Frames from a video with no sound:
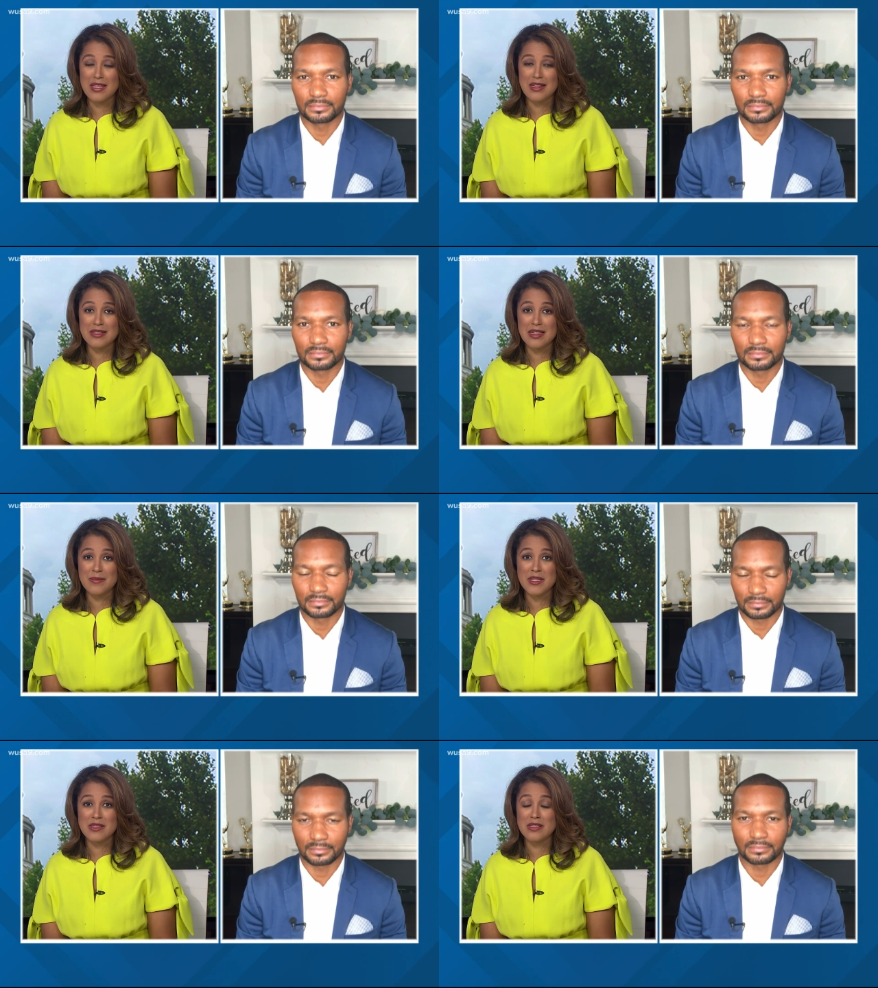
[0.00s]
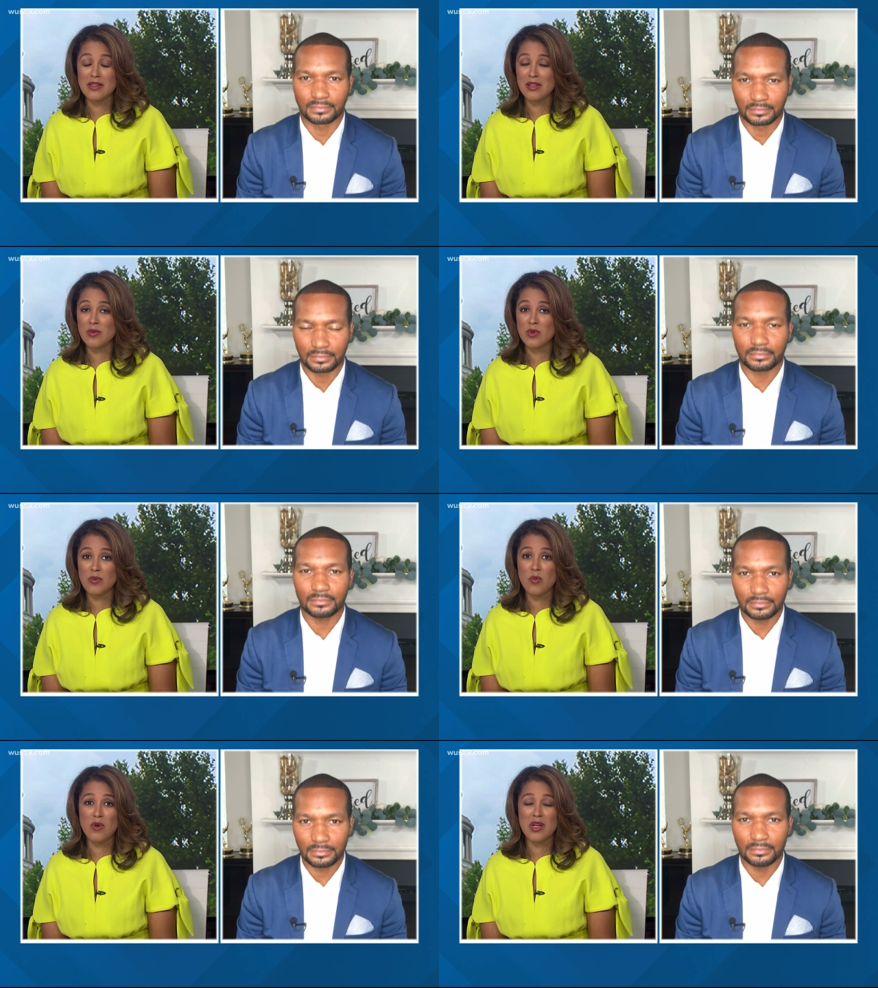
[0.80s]
Speaker 1: That team is dealing
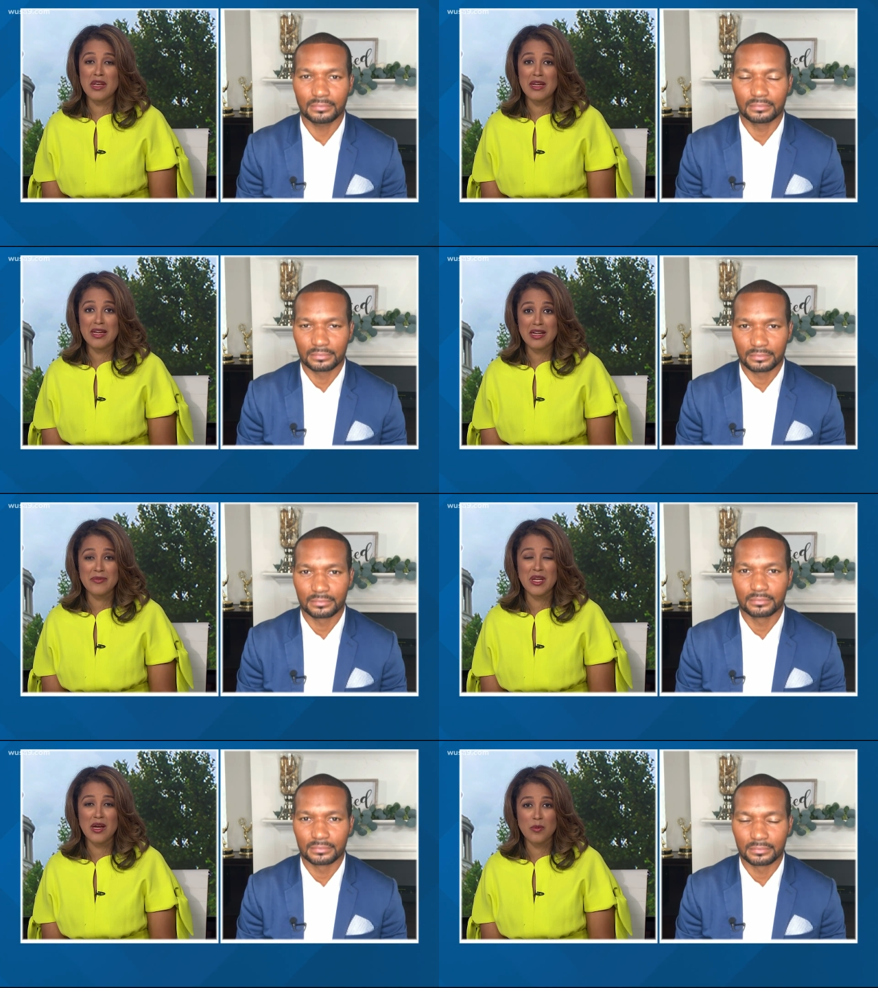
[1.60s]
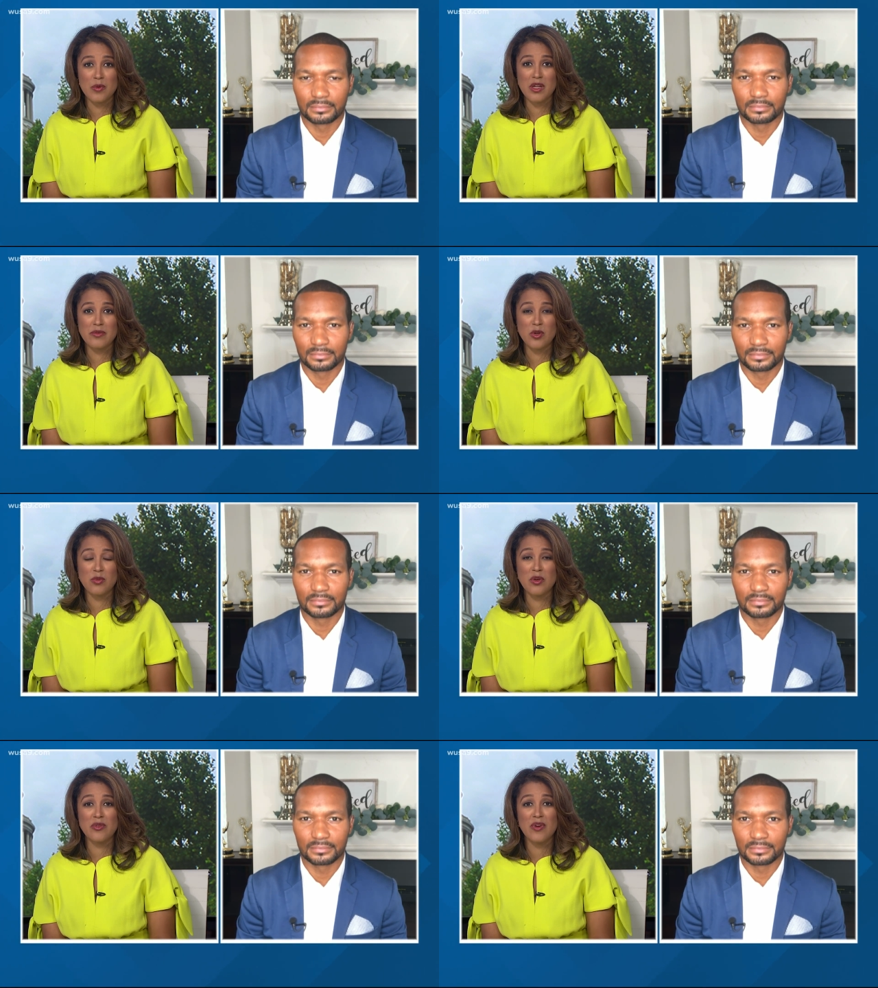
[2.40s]
with one heck of an outbreak of
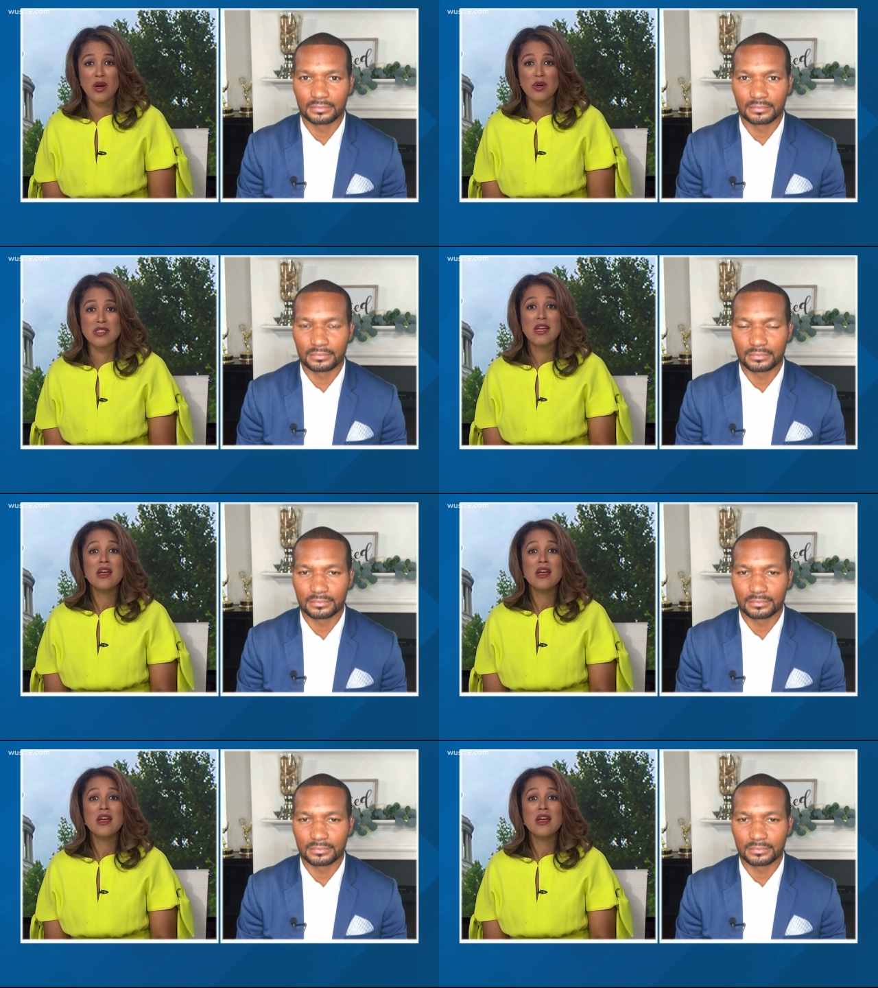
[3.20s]
coronavirus.